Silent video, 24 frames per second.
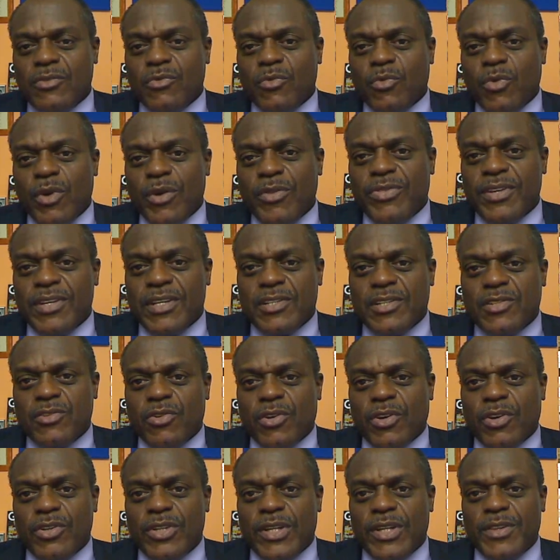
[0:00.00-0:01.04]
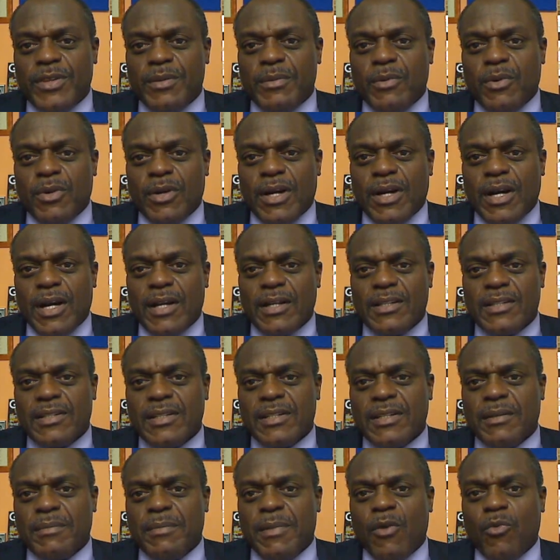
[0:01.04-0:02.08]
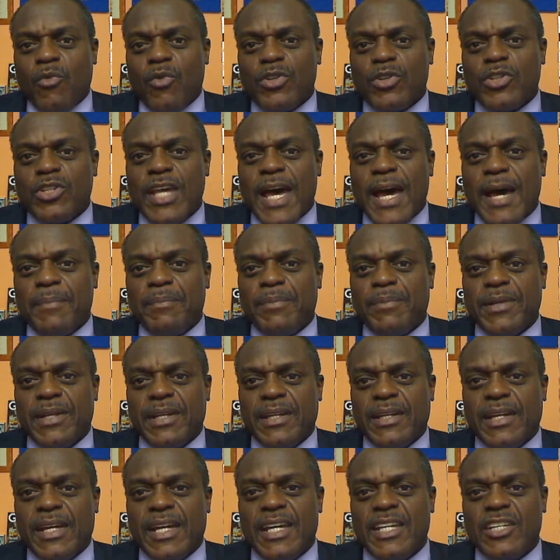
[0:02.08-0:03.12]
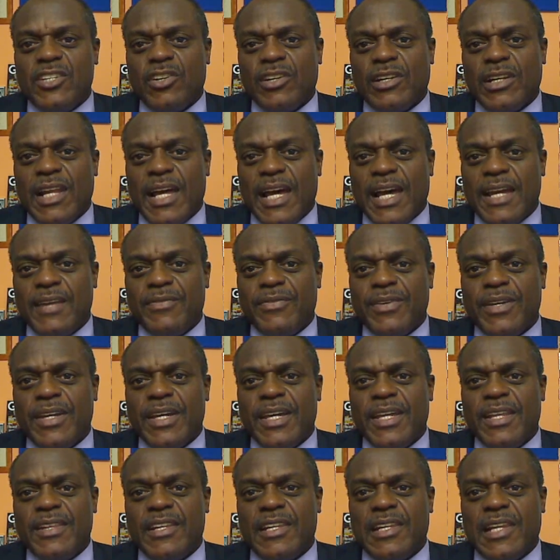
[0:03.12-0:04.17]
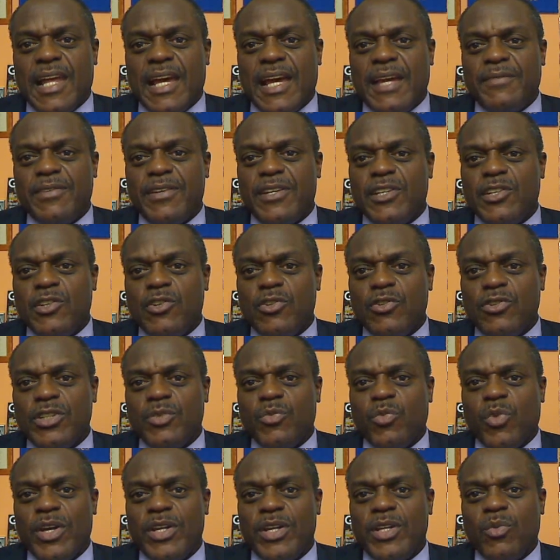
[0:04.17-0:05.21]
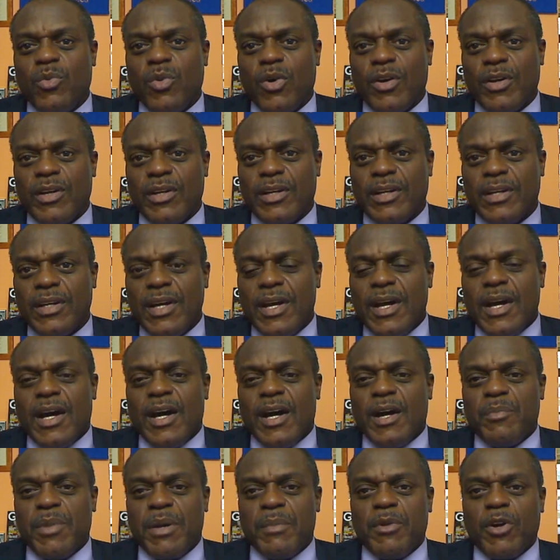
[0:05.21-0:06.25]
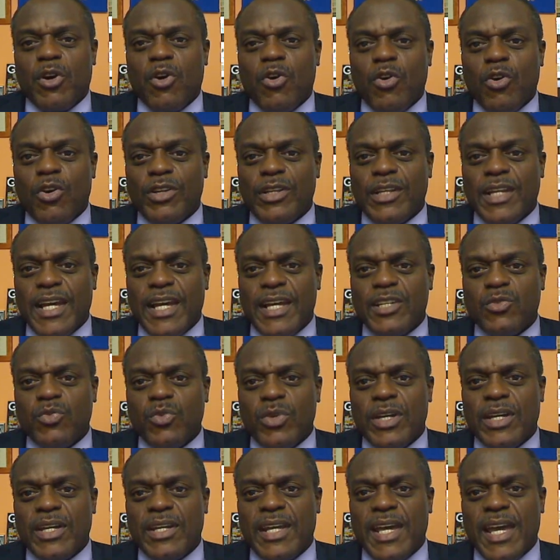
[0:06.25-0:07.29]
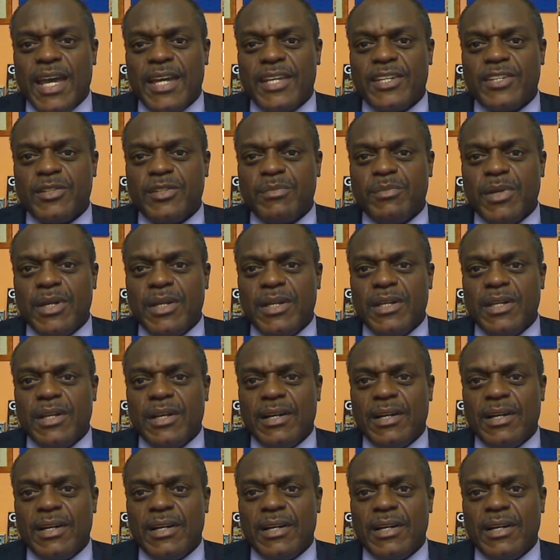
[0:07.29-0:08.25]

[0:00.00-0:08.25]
One thing that's going on, you have to be more cognizant about what's happening in your life, in the life in the union where you work. A member called last week and asked me